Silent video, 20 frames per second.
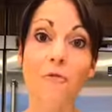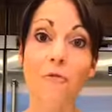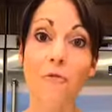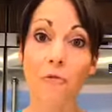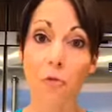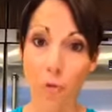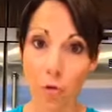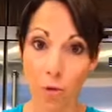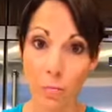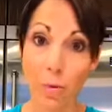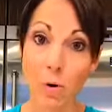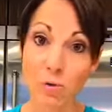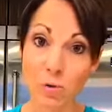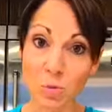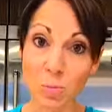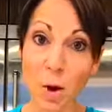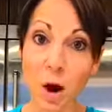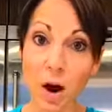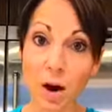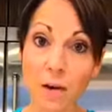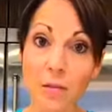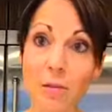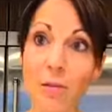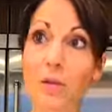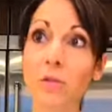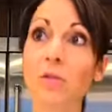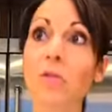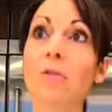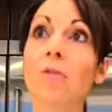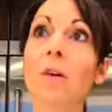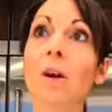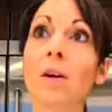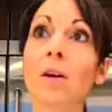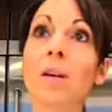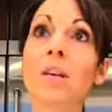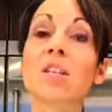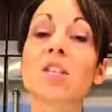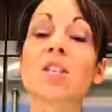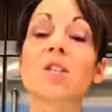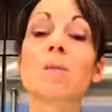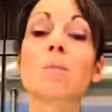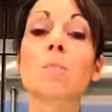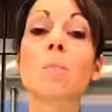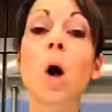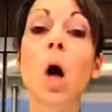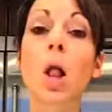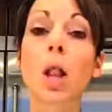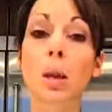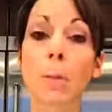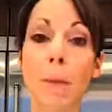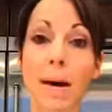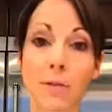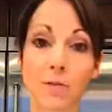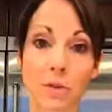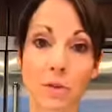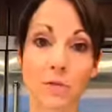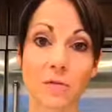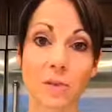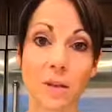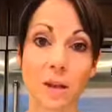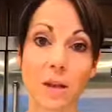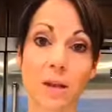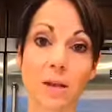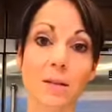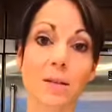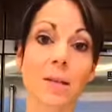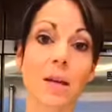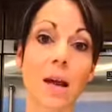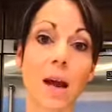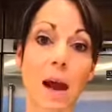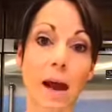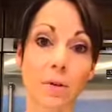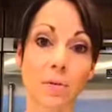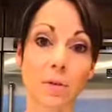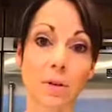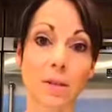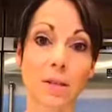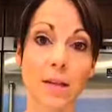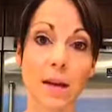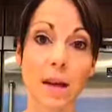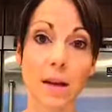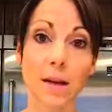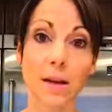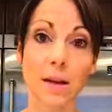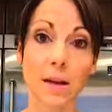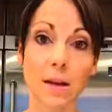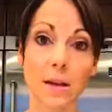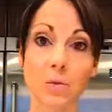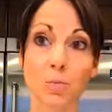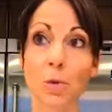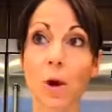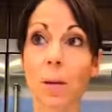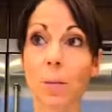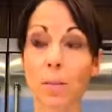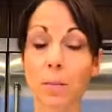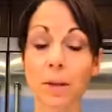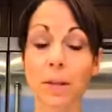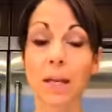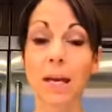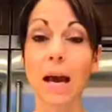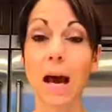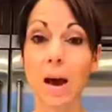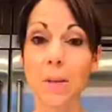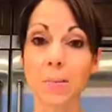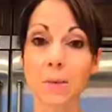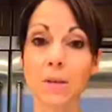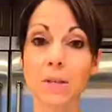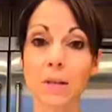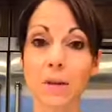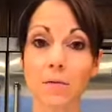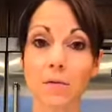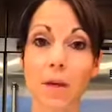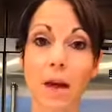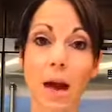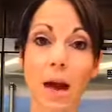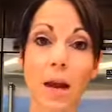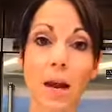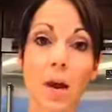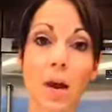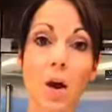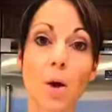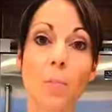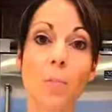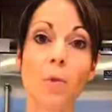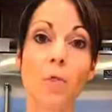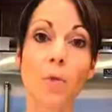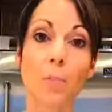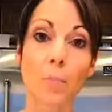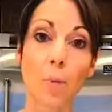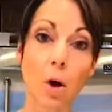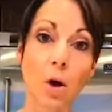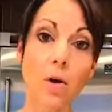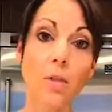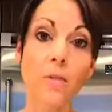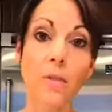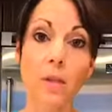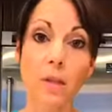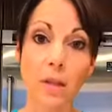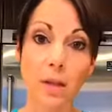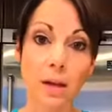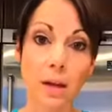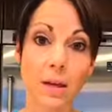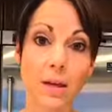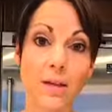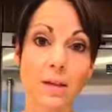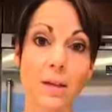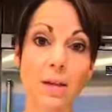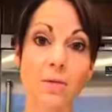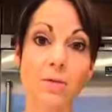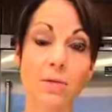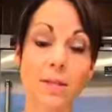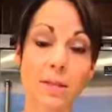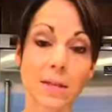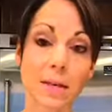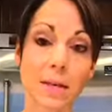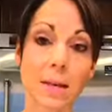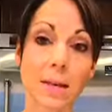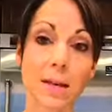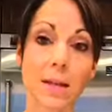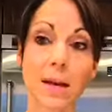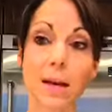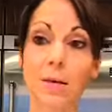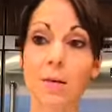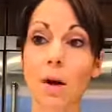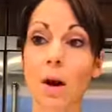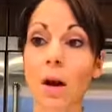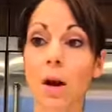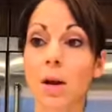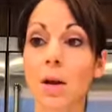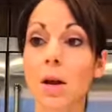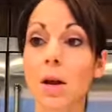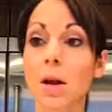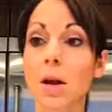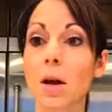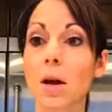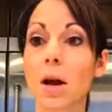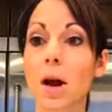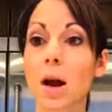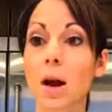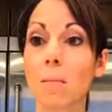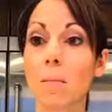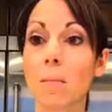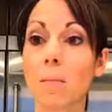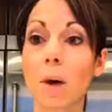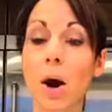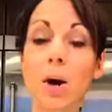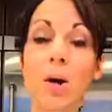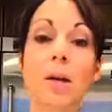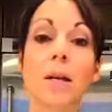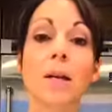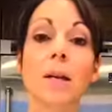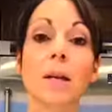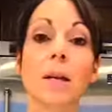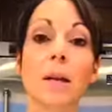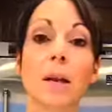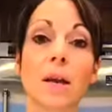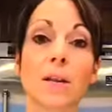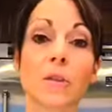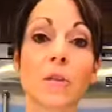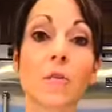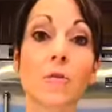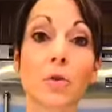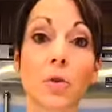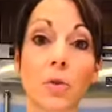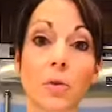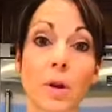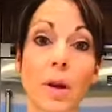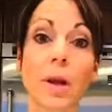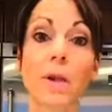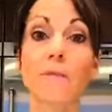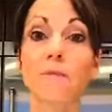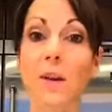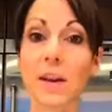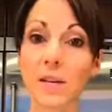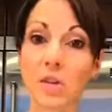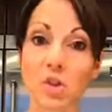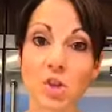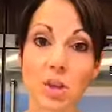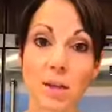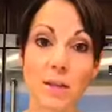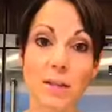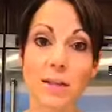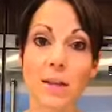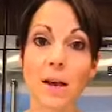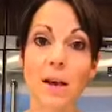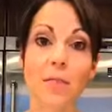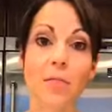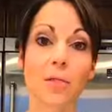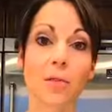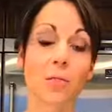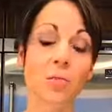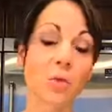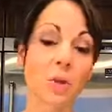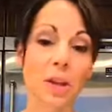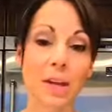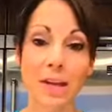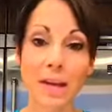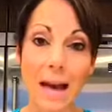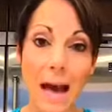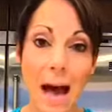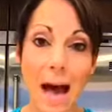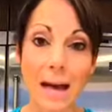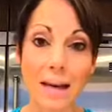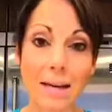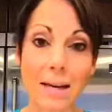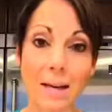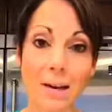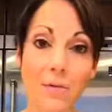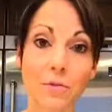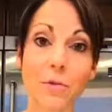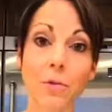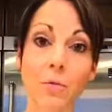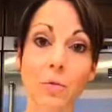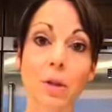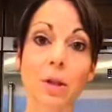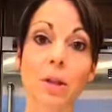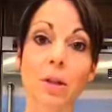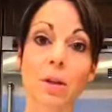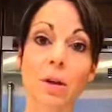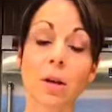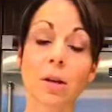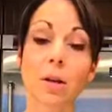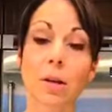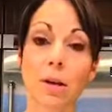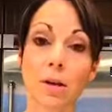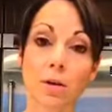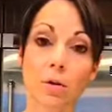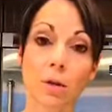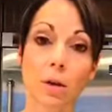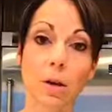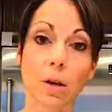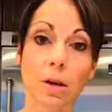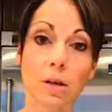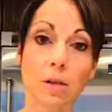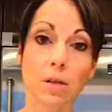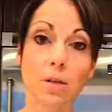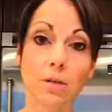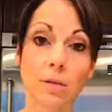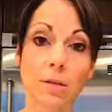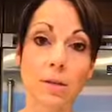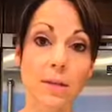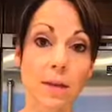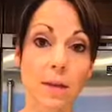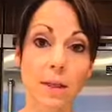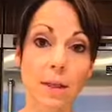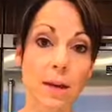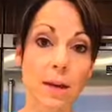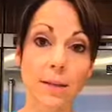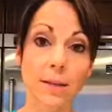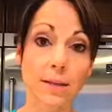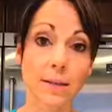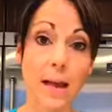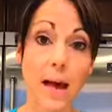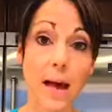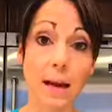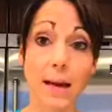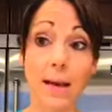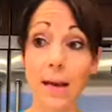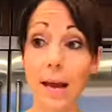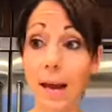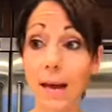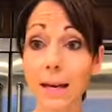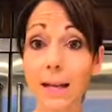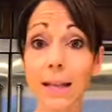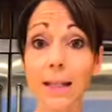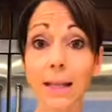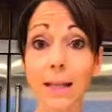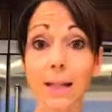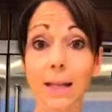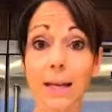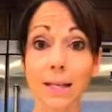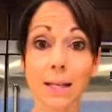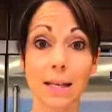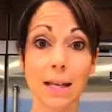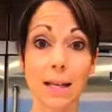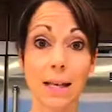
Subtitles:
For the most part, there's a very small amount of things that I would say is probably the opposite of that, but the bulk of the things that you see that are marketed as fruit and veggies, they're really not. And if you really look at the ingredients, you'll see that it's not. And anything that